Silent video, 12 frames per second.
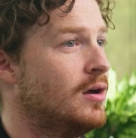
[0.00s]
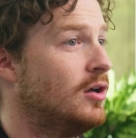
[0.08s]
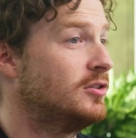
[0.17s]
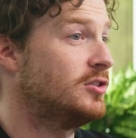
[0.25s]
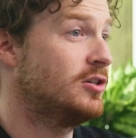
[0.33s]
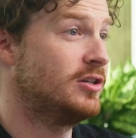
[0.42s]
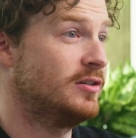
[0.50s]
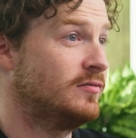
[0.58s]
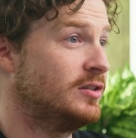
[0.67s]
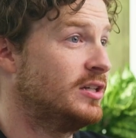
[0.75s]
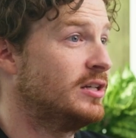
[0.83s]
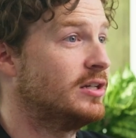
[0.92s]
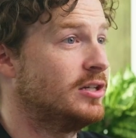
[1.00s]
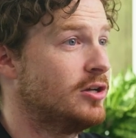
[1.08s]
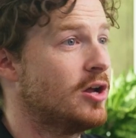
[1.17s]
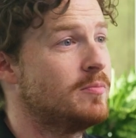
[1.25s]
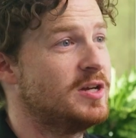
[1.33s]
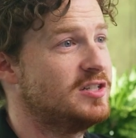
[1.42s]
Alternatively, an
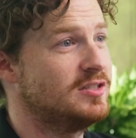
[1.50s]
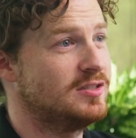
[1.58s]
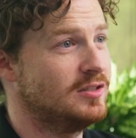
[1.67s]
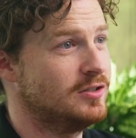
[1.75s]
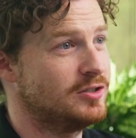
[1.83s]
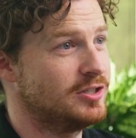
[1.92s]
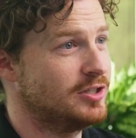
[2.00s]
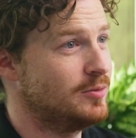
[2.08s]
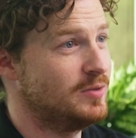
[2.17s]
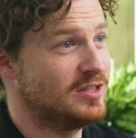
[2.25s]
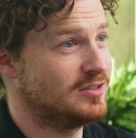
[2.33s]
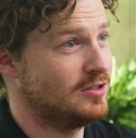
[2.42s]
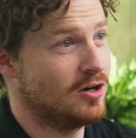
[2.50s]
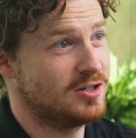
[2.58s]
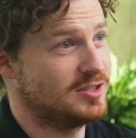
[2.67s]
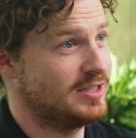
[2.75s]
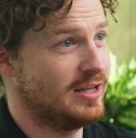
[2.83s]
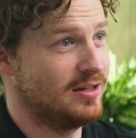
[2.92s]
automation solution could be as
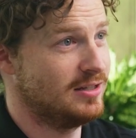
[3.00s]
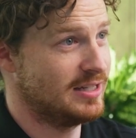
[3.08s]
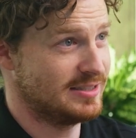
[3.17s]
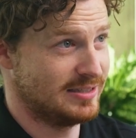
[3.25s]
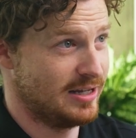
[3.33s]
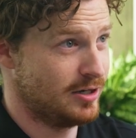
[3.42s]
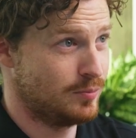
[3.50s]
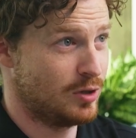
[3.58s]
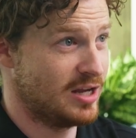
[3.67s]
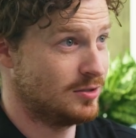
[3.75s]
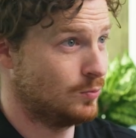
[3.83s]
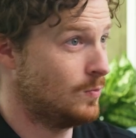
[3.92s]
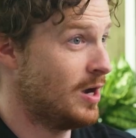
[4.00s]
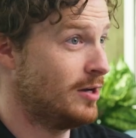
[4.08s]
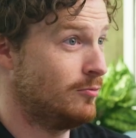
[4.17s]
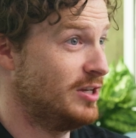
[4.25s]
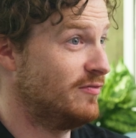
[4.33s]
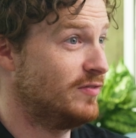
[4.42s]
large-scale as an enterprise-wide
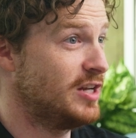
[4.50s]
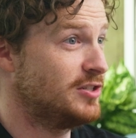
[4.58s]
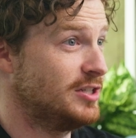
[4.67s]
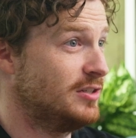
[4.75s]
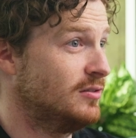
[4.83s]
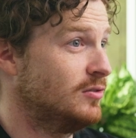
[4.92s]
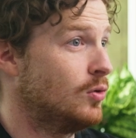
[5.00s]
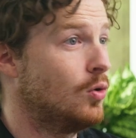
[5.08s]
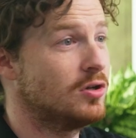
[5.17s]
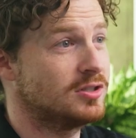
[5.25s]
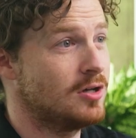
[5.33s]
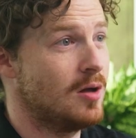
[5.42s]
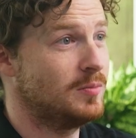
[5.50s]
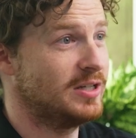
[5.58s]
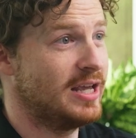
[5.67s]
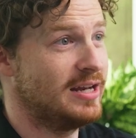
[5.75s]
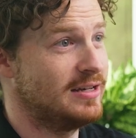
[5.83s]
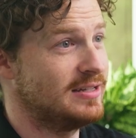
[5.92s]
reinvention, or as
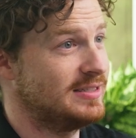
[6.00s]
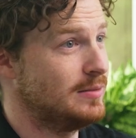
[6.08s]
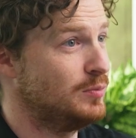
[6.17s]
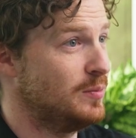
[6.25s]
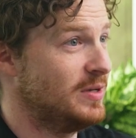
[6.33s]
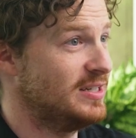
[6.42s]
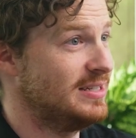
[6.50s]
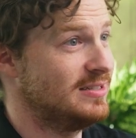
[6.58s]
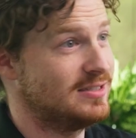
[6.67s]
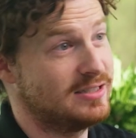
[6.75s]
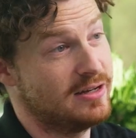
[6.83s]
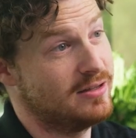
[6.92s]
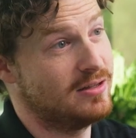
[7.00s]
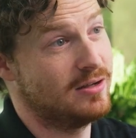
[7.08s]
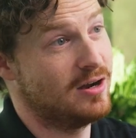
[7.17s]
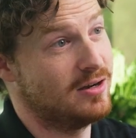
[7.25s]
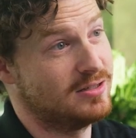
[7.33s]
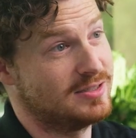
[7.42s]
complicated as implementing
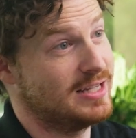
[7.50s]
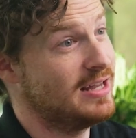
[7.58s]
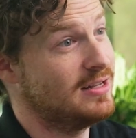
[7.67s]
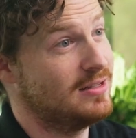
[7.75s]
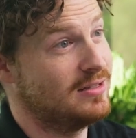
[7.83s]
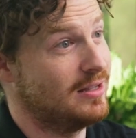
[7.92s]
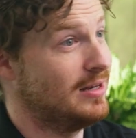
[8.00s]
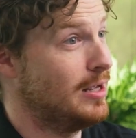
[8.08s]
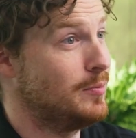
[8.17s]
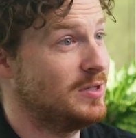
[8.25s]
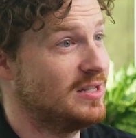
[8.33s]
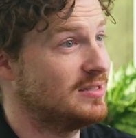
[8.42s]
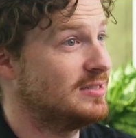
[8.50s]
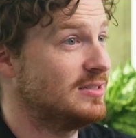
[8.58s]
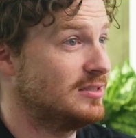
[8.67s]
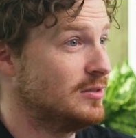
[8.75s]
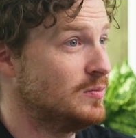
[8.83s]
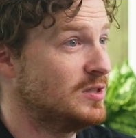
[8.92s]
state-of-the-art SCADA and M E S
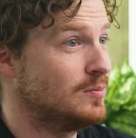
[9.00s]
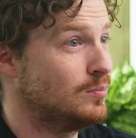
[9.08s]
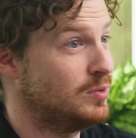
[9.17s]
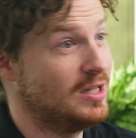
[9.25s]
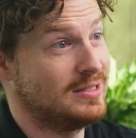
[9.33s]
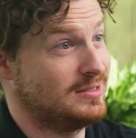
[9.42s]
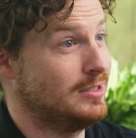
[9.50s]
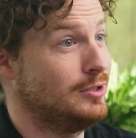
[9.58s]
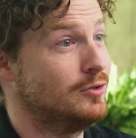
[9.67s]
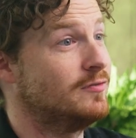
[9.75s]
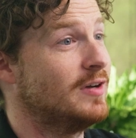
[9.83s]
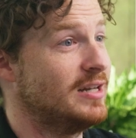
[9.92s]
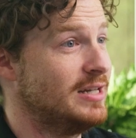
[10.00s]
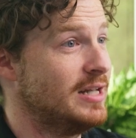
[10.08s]
systems, plus a unified